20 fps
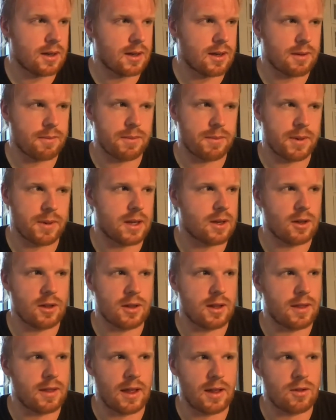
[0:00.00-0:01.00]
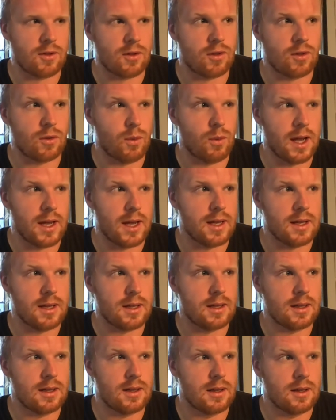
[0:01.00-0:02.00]
because that's just the way
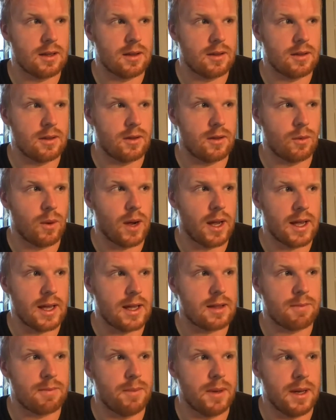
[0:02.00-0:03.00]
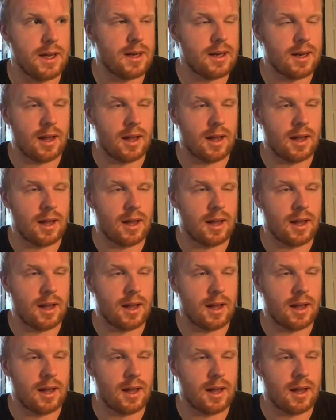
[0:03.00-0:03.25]
it's been.